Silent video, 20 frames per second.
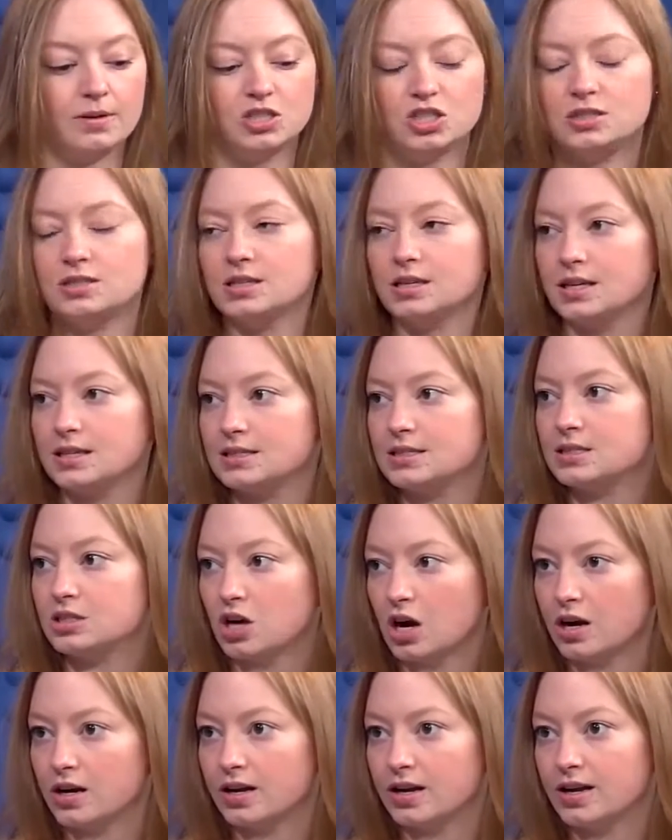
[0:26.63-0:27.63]
But just to get
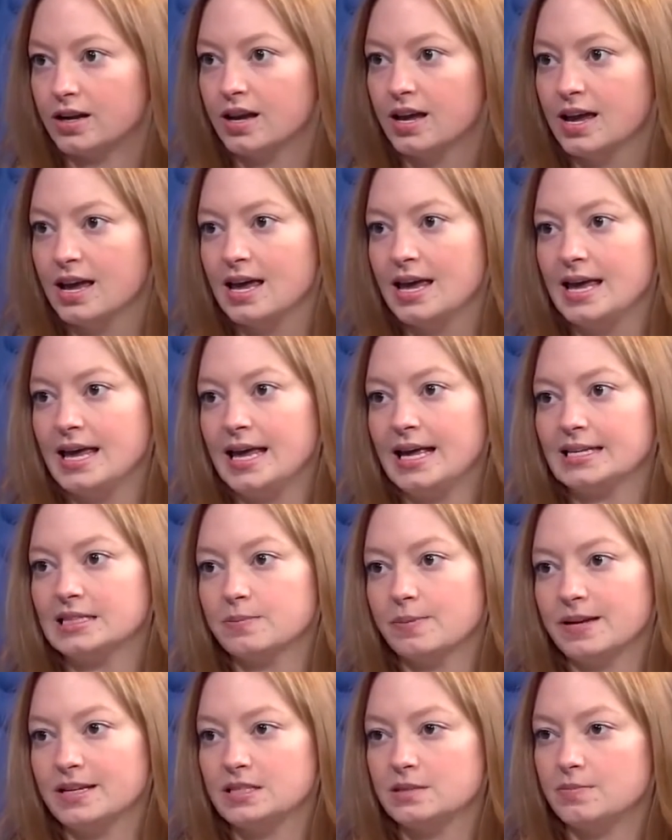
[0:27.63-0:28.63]
started,
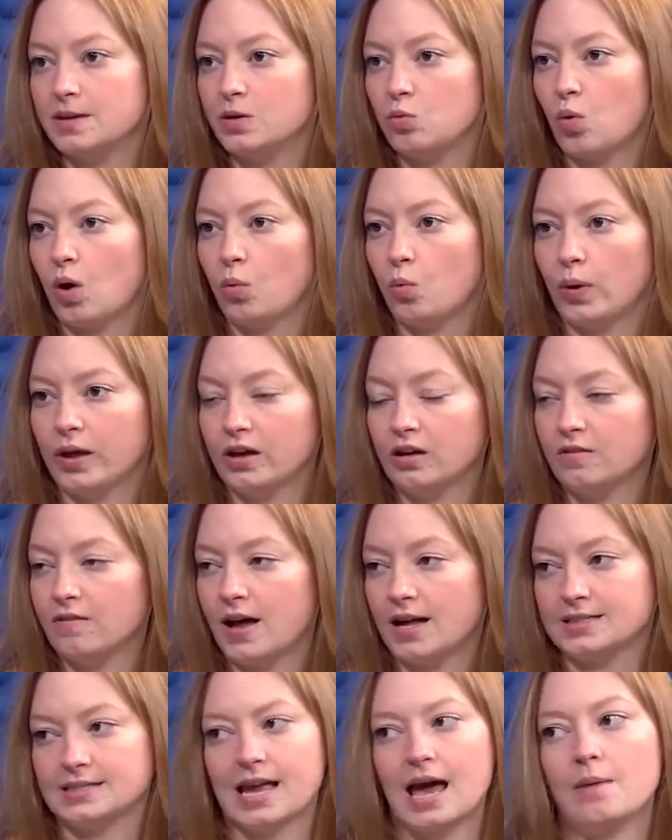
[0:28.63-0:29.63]
explain to me what
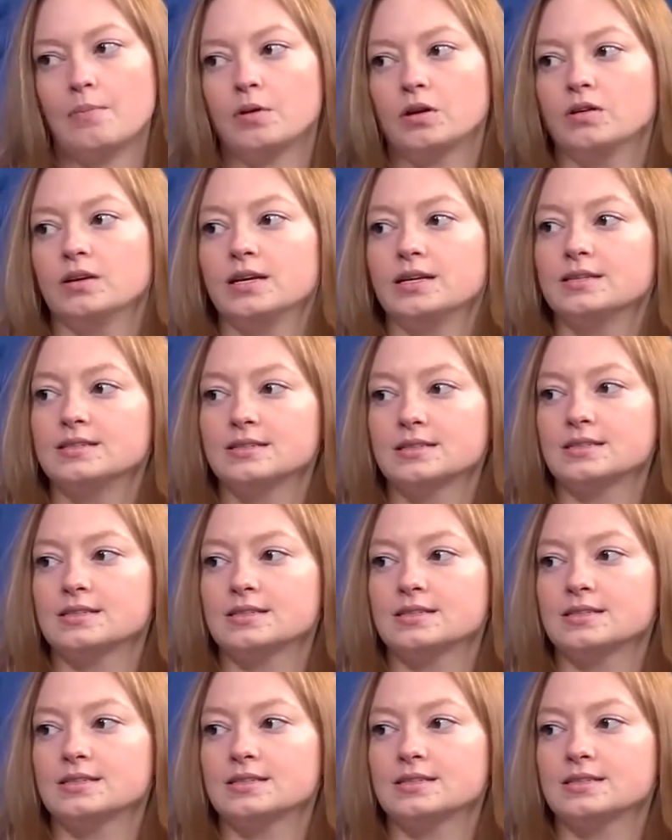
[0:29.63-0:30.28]
Winklevoss Capital is,